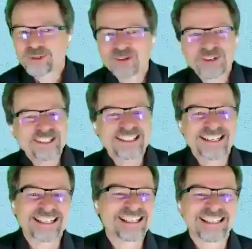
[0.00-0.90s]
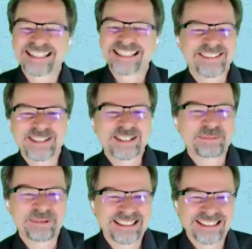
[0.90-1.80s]
Christian said, it's yeah,
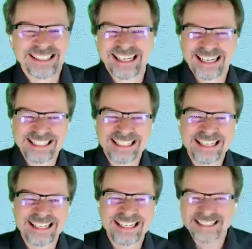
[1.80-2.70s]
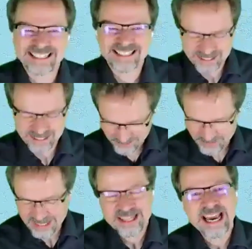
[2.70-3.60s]
exactly that. It's
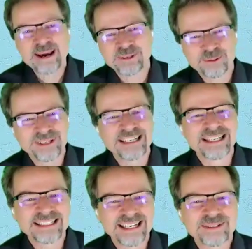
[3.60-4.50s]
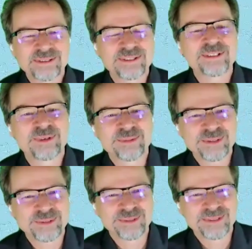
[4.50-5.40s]
really the absolute beginner's guide to SysML
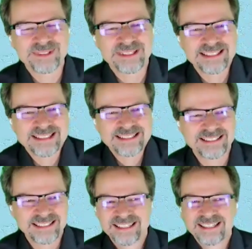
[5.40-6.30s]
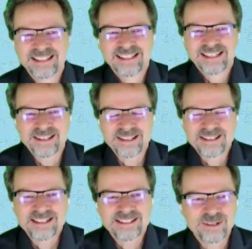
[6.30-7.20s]
v2. So it's I think
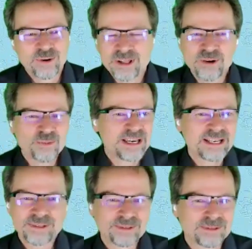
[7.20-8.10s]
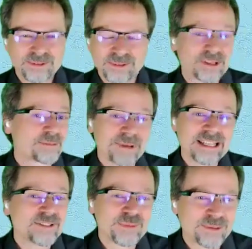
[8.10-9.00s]
there's no other way to, well, the
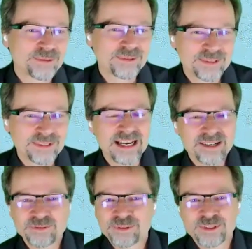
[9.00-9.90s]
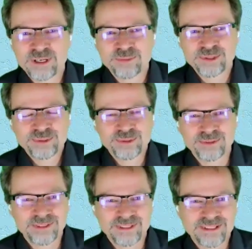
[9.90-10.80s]
best way to start with SysML
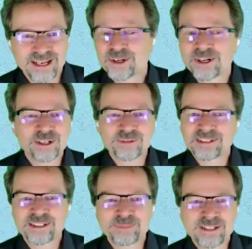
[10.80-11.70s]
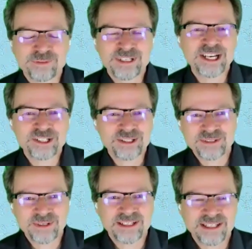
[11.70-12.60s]
v2. The alternative is the specification.
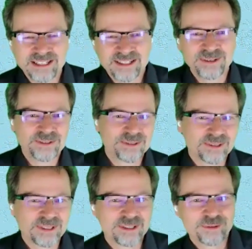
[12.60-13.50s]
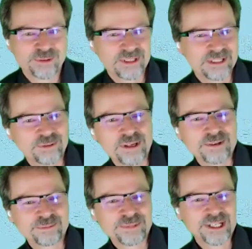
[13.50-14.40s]
So I can also give you the
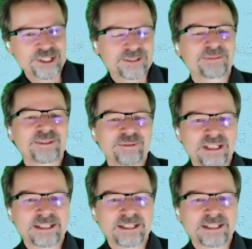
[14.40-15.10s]
2,000 pages if you like.